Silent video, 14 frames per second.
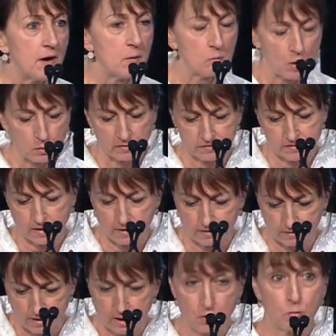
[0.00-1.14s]
what we've done
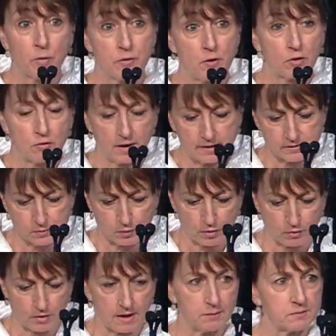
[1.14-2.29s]
with our grants
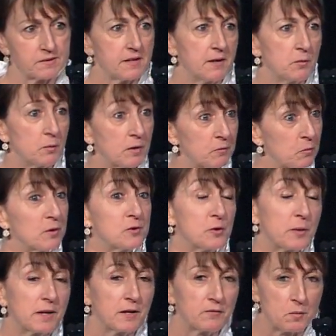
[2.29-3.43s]
programs, and we're
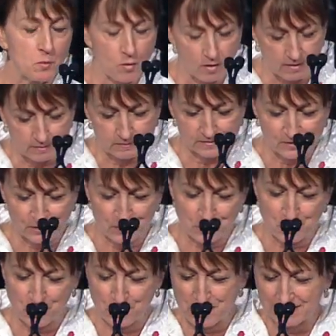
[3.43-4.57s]
doing even more. I'll tell you
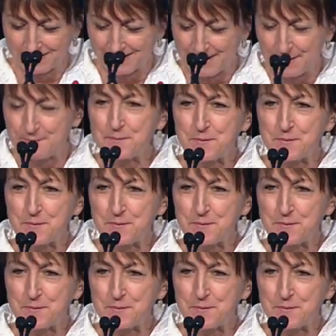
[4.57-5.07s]
more about that.